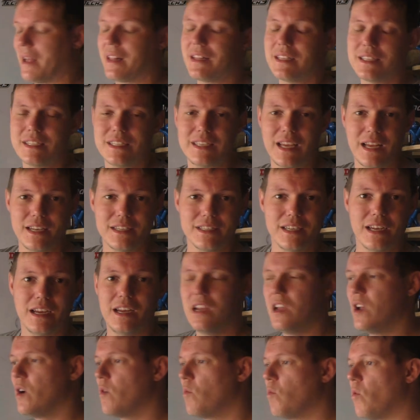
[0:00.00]
belt sander.
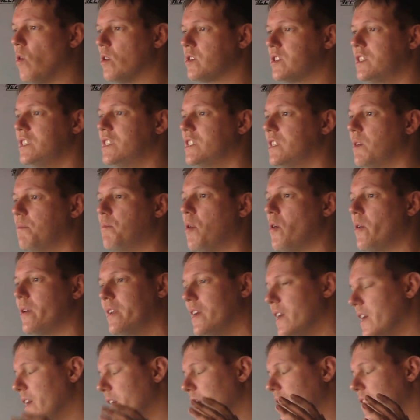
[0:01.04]
What is the
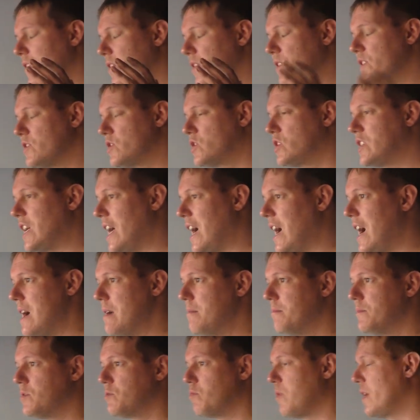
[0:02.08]
point? There's
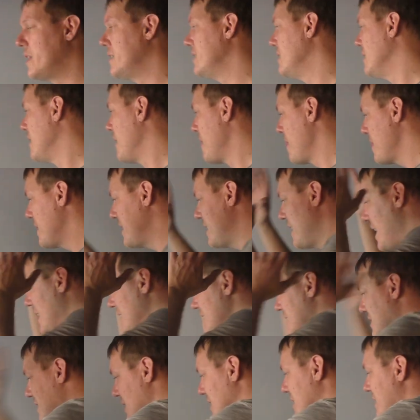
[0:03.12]
times when he
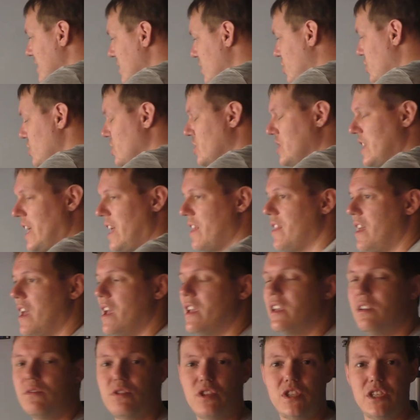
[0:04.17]
has the linisher sat
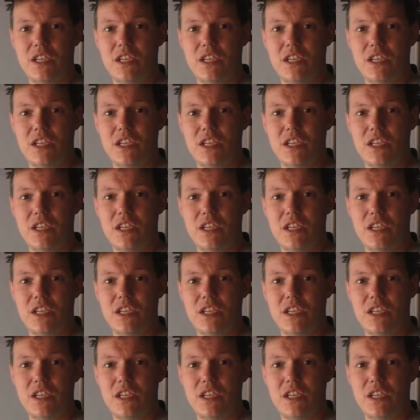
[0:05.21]
there, you